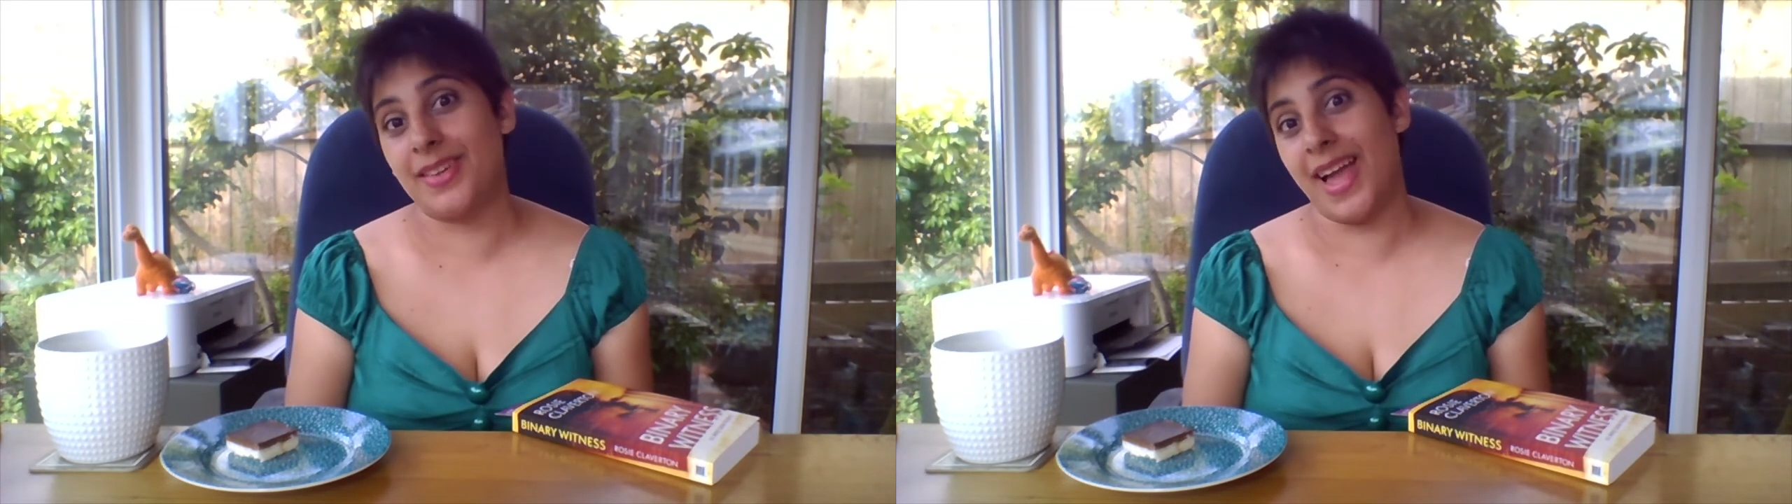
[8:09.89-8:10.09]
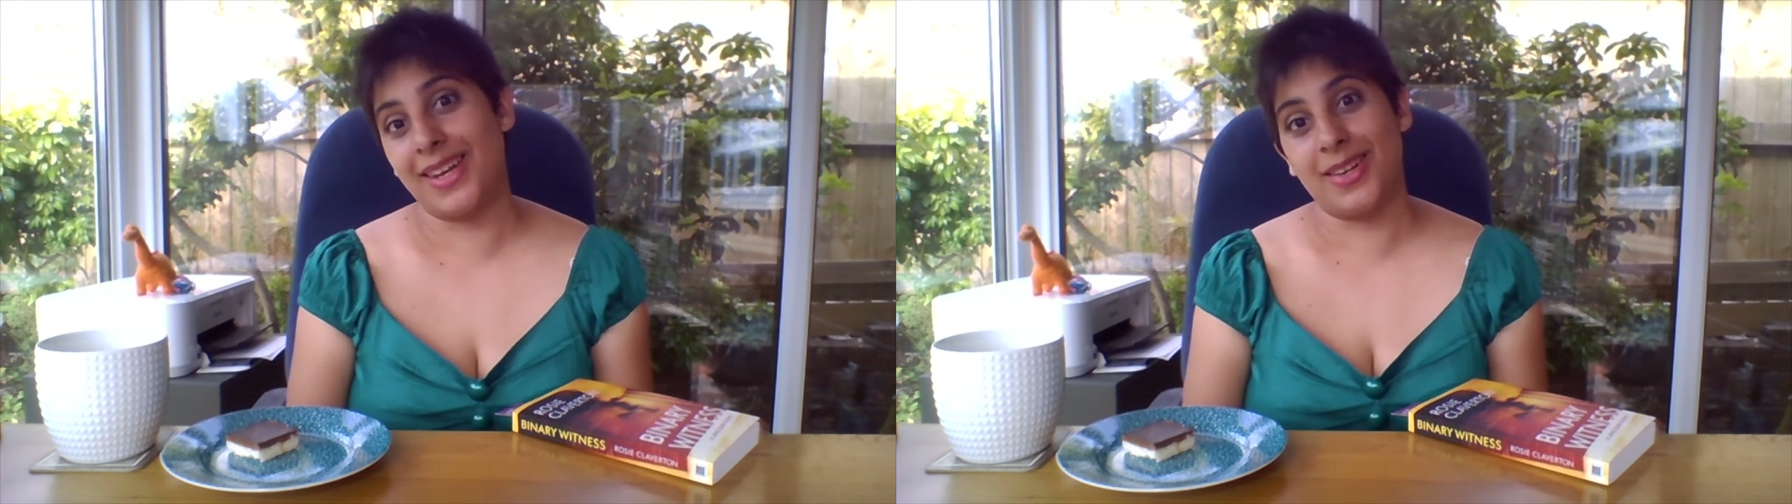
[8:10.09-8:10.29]

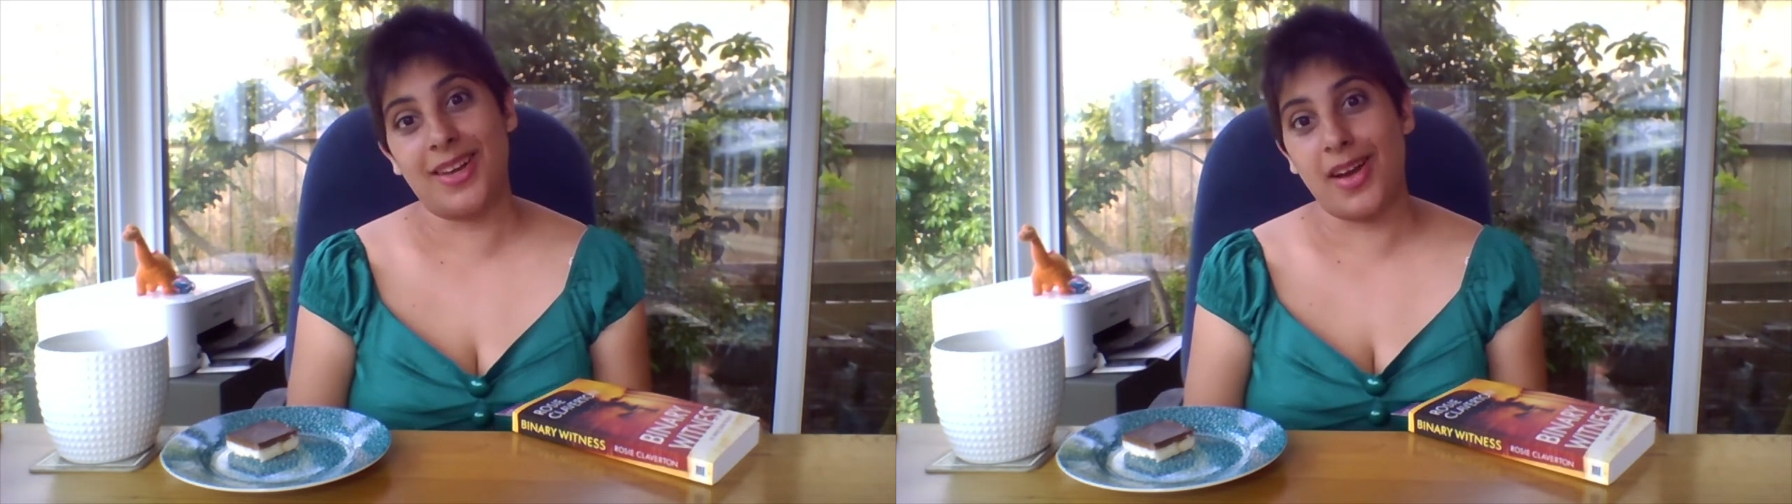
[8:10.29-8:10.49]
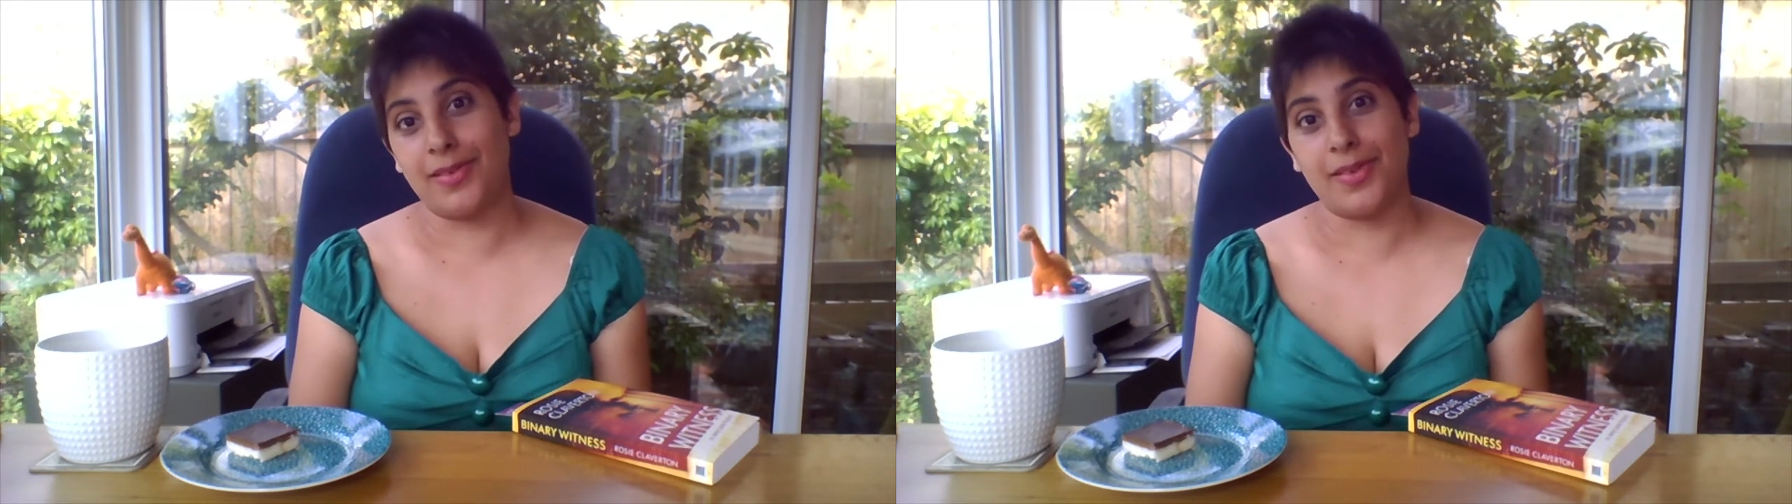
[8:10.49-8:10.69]
I had a look at
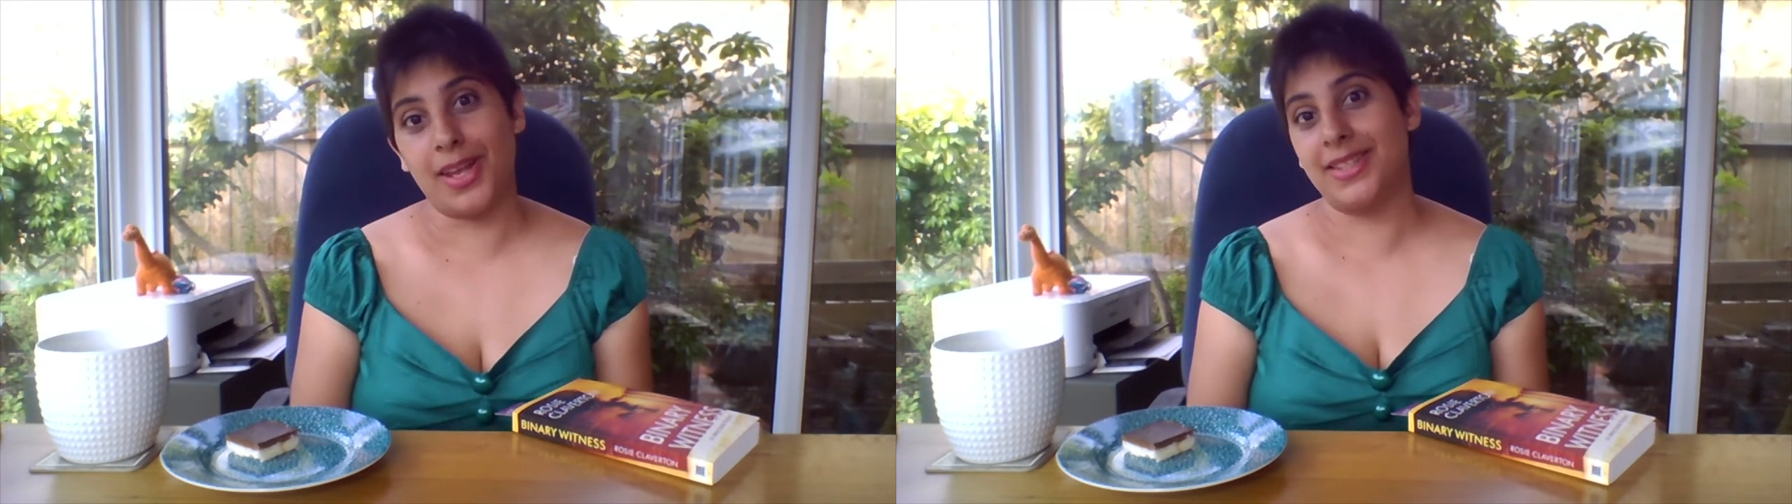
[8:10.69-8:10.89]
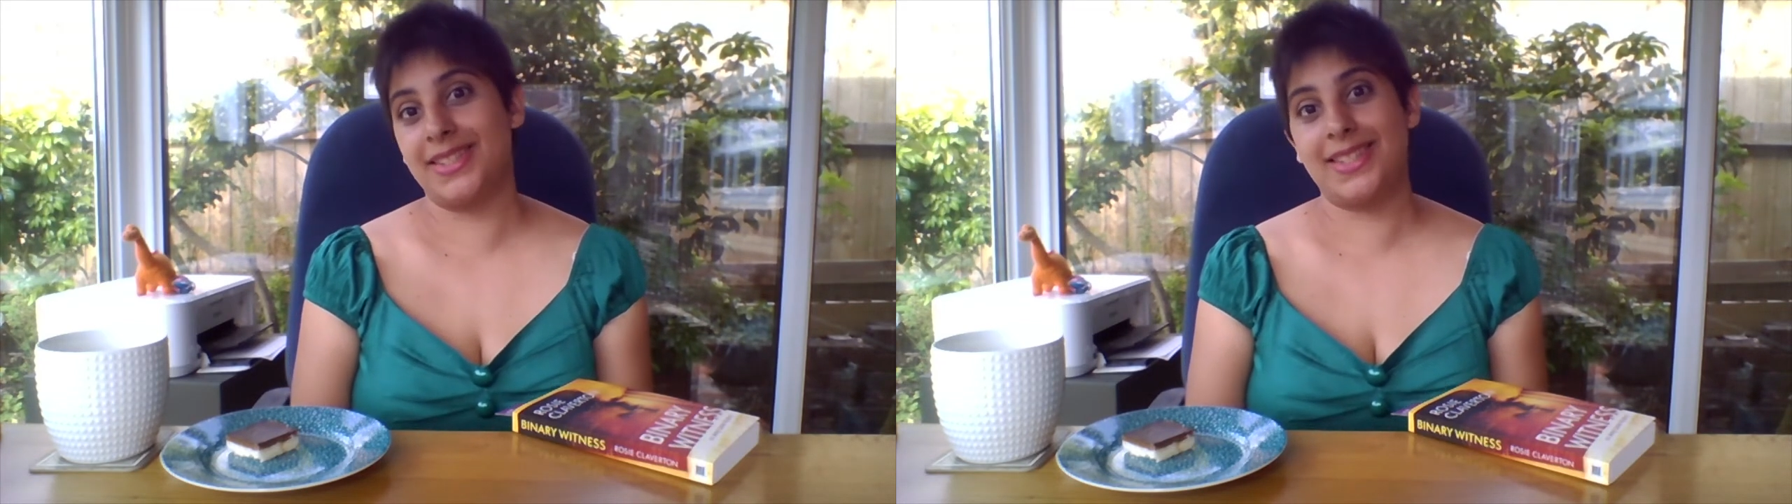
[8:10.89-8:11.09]
kind of
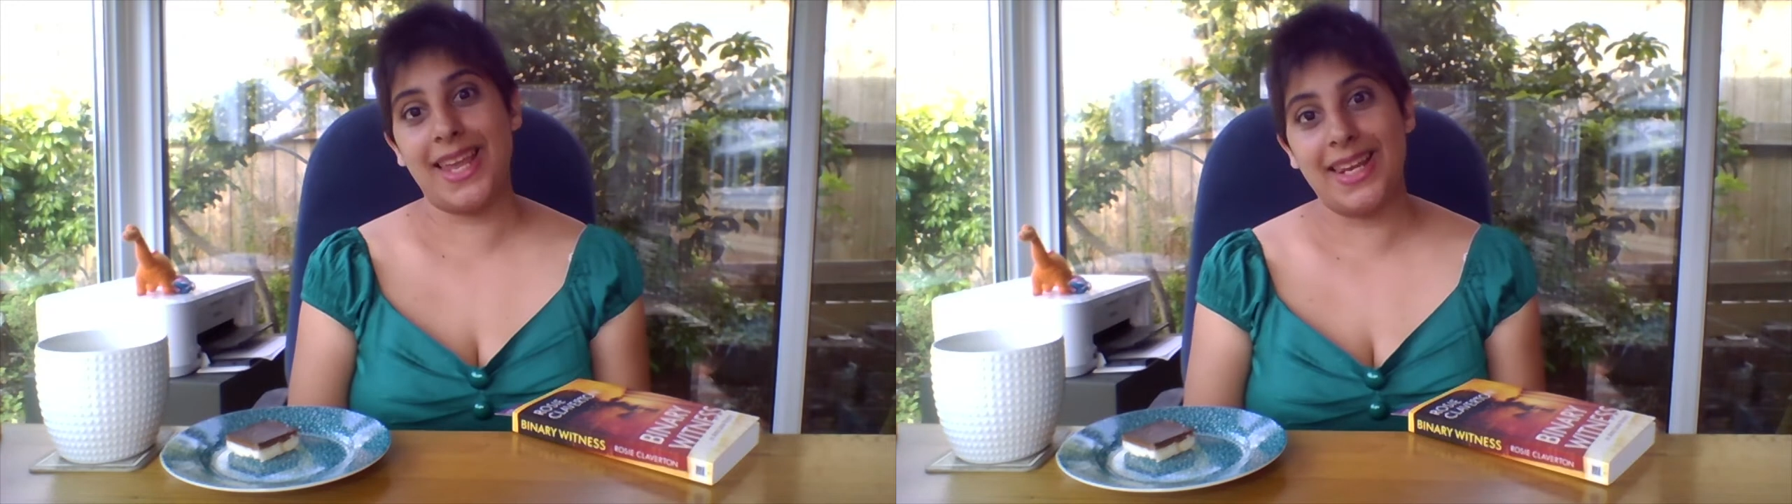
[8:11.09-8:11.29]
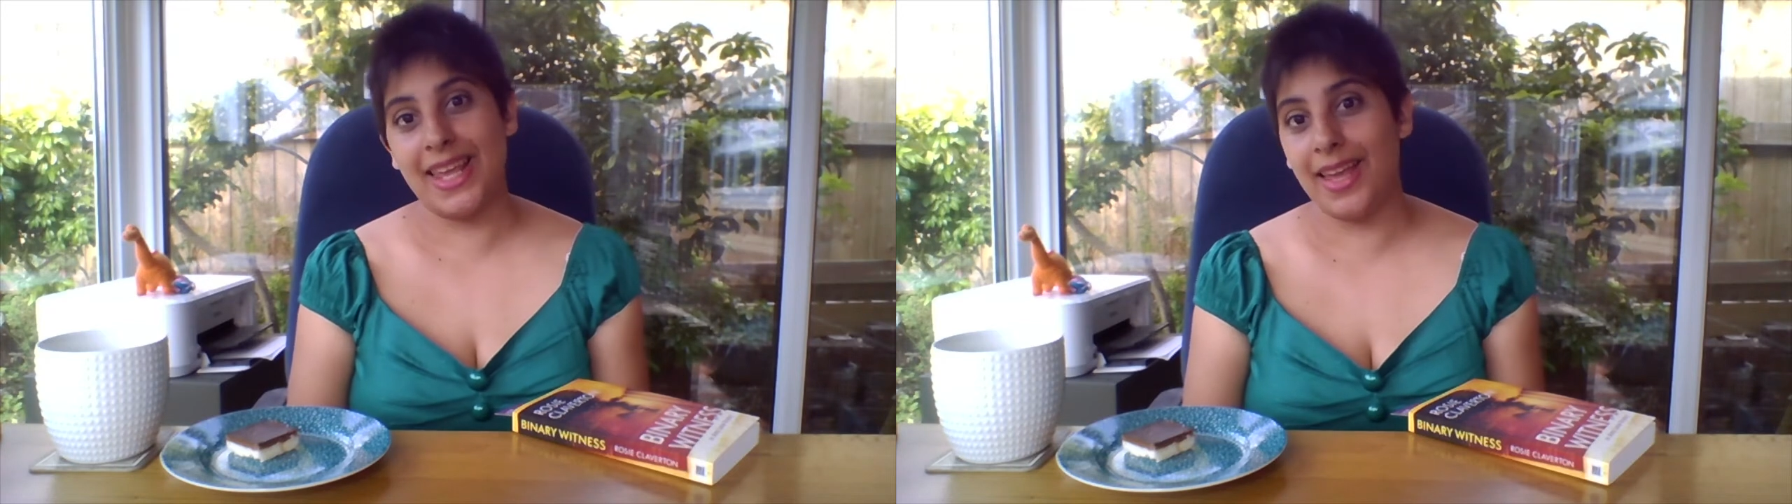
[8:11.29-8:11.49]
like
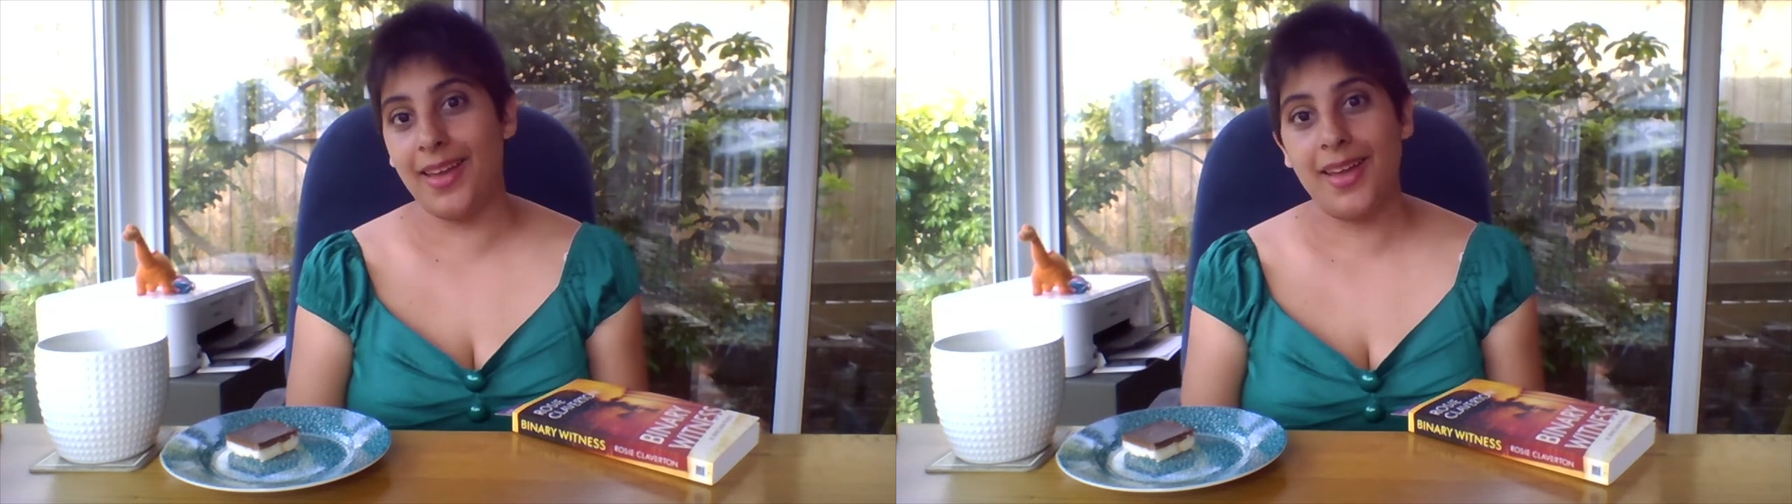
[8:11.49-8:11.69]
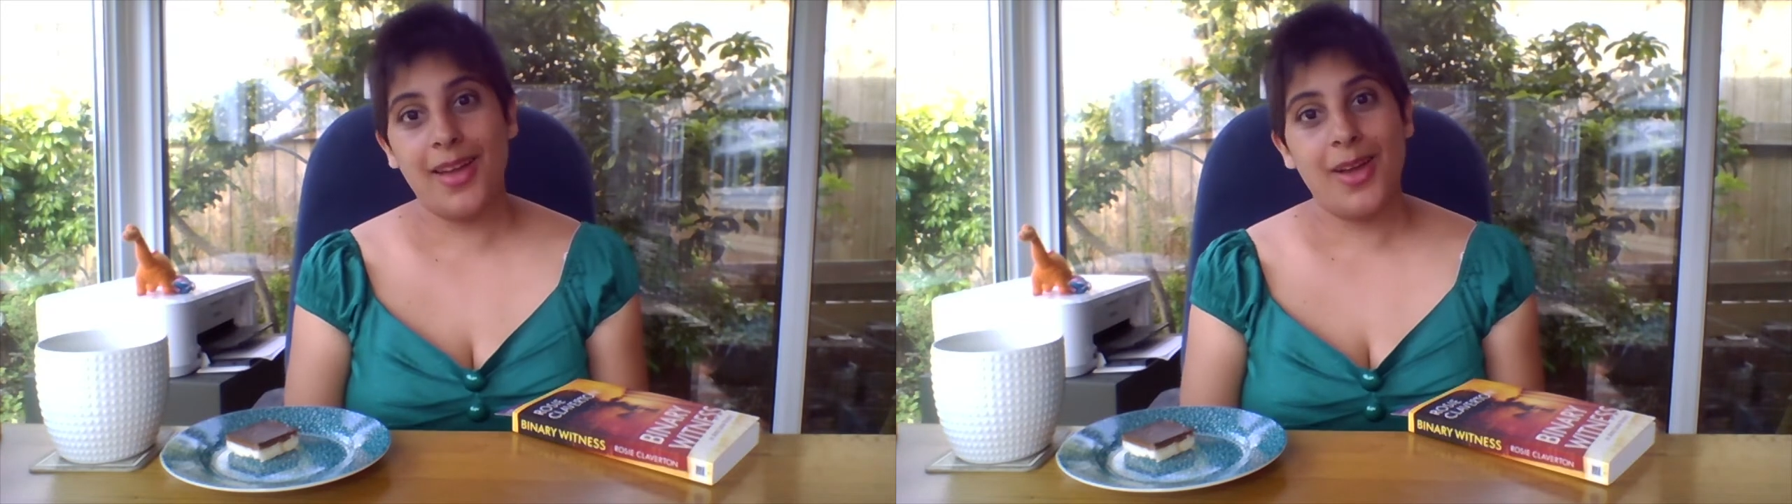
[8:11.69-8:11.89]
sailing